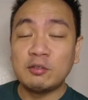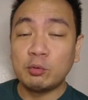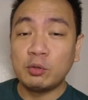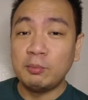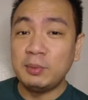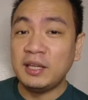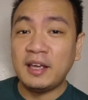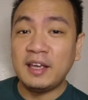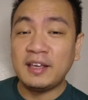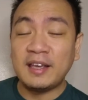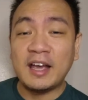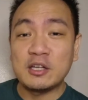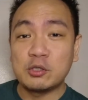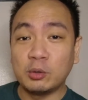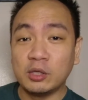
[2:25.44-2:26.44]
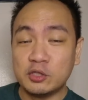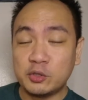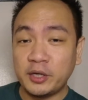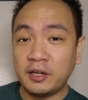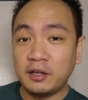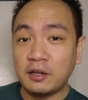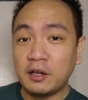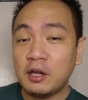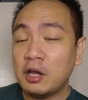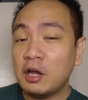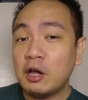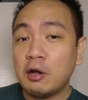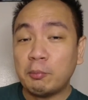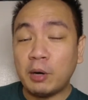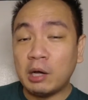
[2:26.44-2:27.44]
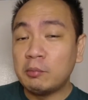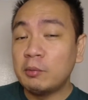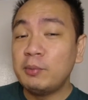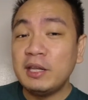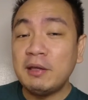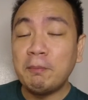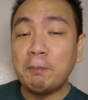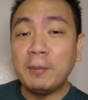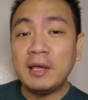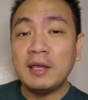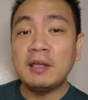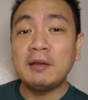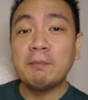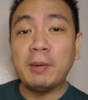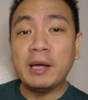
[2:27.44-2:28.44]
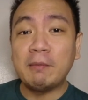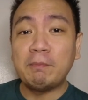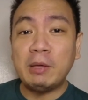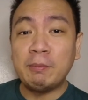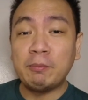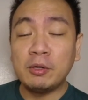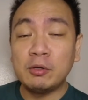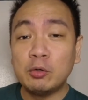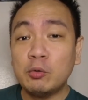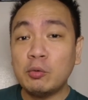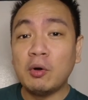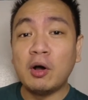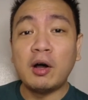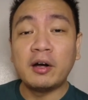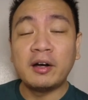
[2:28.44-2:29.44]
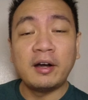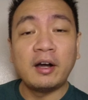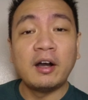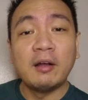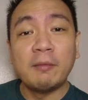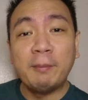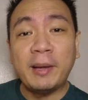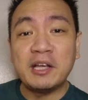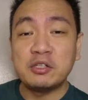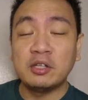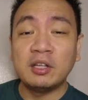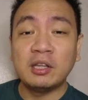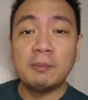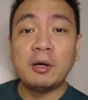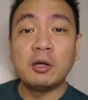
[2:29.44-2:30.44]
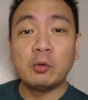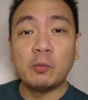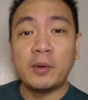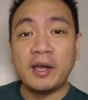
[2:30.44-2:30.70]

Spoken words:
This would be a casual drink, probably made by people who are passionate about